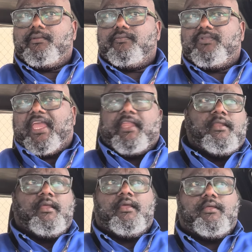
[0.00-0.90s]
then
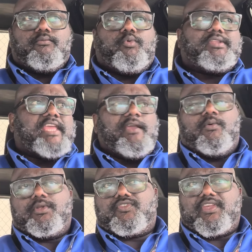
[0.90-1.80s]
what they
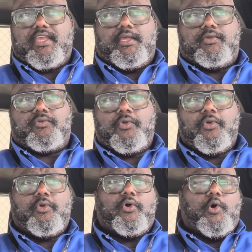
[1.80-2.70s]
want to say is,
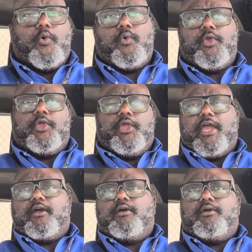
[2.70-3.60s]
oh,
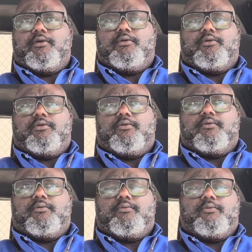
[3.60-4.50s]
yeah,
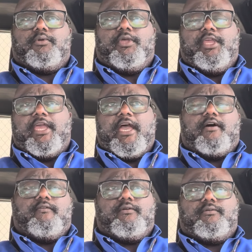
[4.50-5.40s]
he
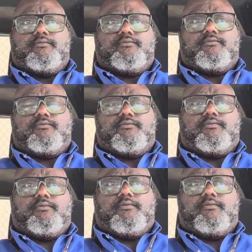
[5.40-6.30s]
have
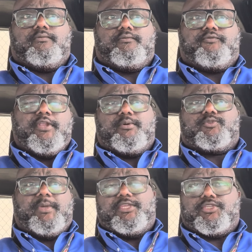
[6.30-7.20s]
freedom of
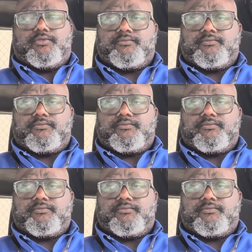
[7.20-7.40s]
speech.